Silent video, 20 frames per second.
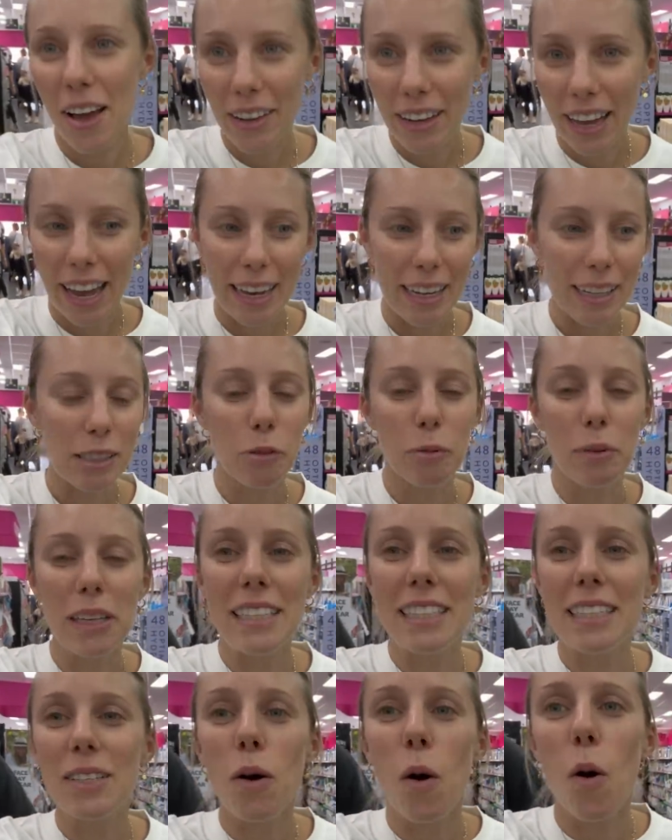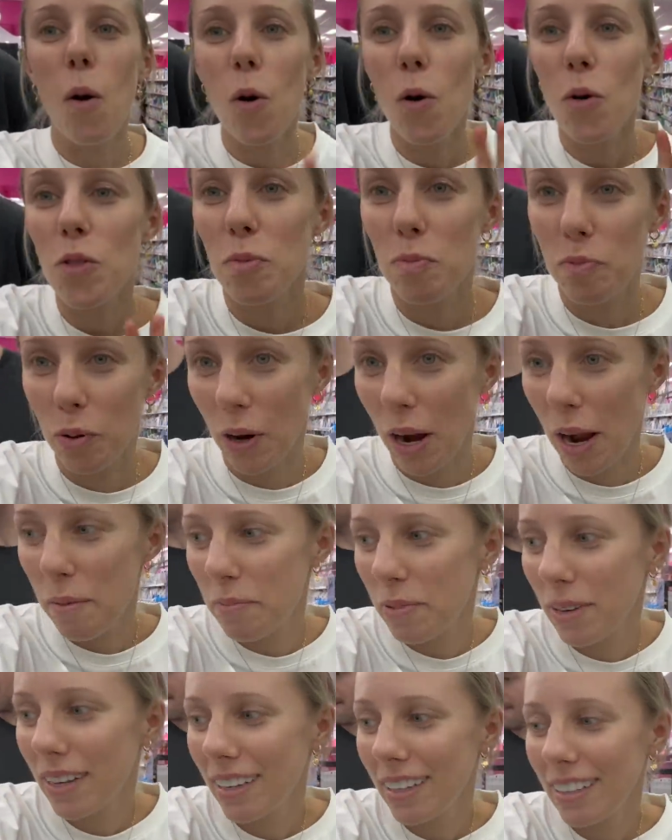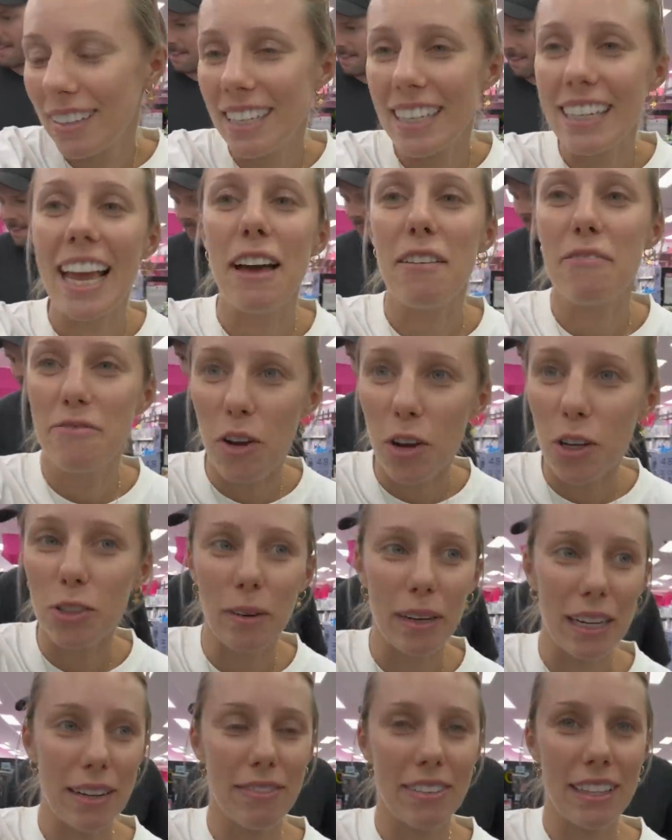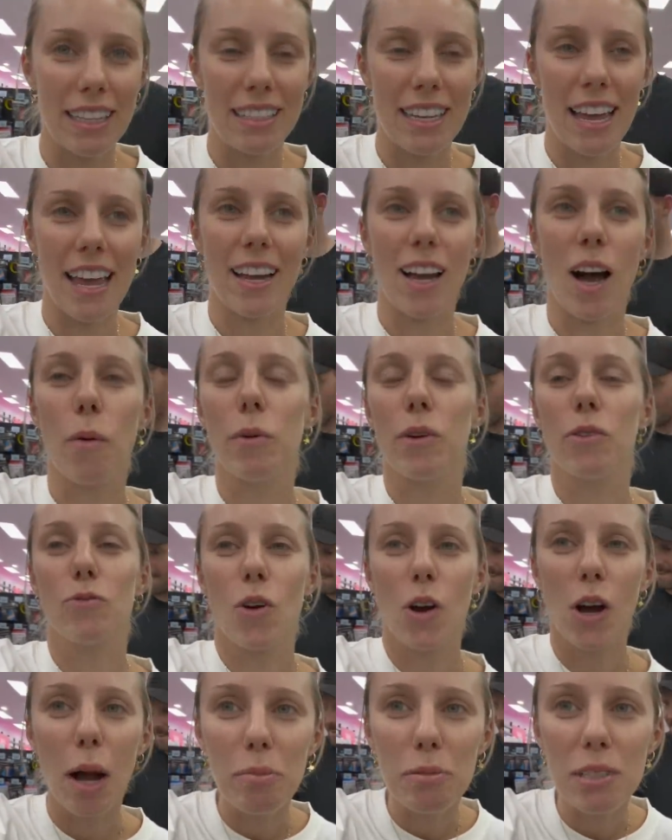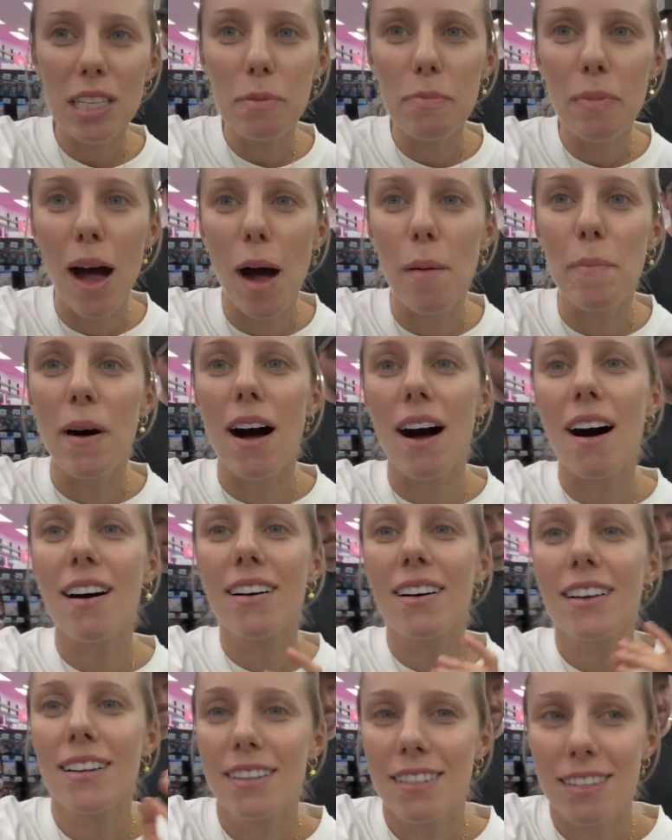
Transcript: Okay, so we did all the prep to get Fox ready for this haircut. We rock up to the barber.